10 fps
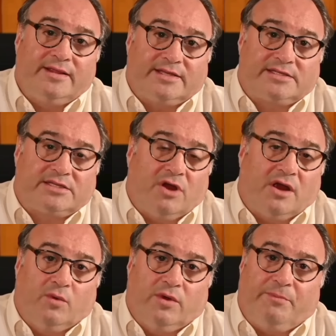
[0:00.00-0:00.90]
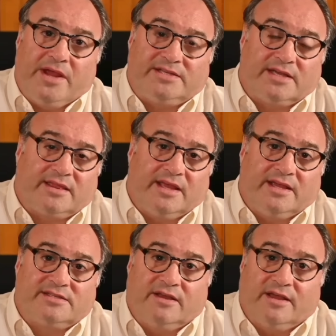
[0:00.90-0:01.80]
let's start with basic
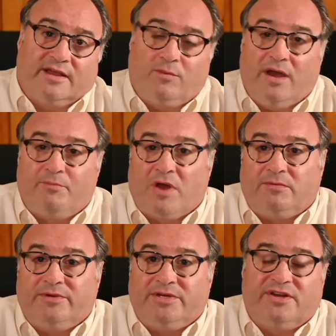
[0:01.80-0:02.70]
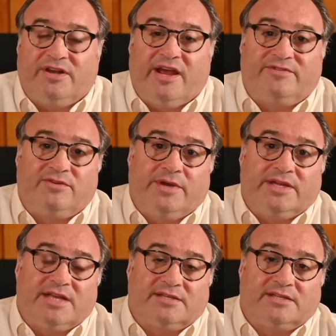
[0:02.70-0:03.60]
things like well probably shouldn't have too many
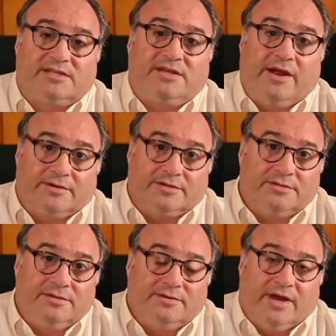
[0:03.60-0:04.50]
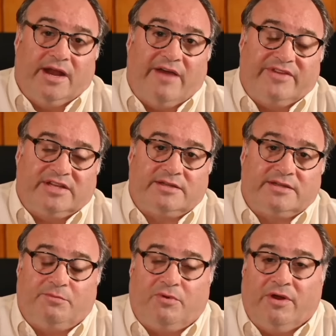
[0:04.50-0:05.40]
sets of stairs right obviously
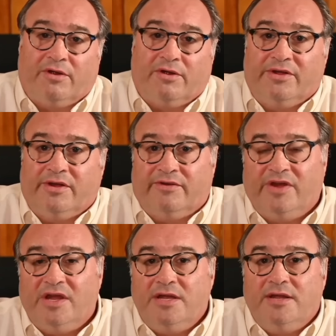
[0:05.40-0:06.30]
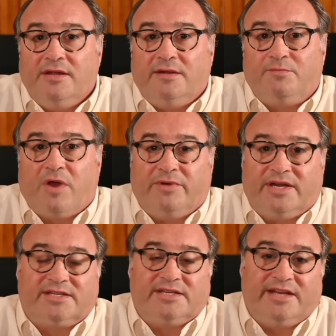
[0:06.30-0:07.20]
your point earlier of probably
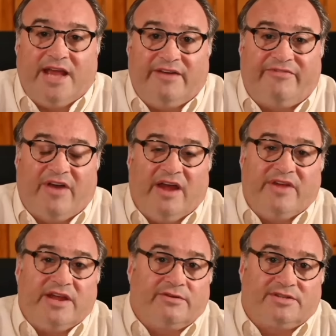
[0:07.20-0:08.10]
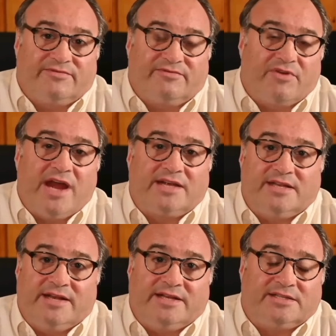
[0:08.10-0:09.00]
doesn't need to have five acres of grass
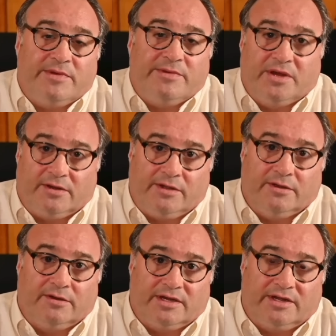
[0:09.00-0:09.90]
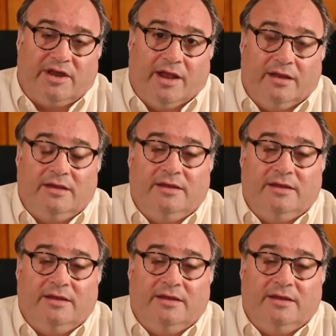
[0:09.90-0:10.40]
that needs to be manicured and cut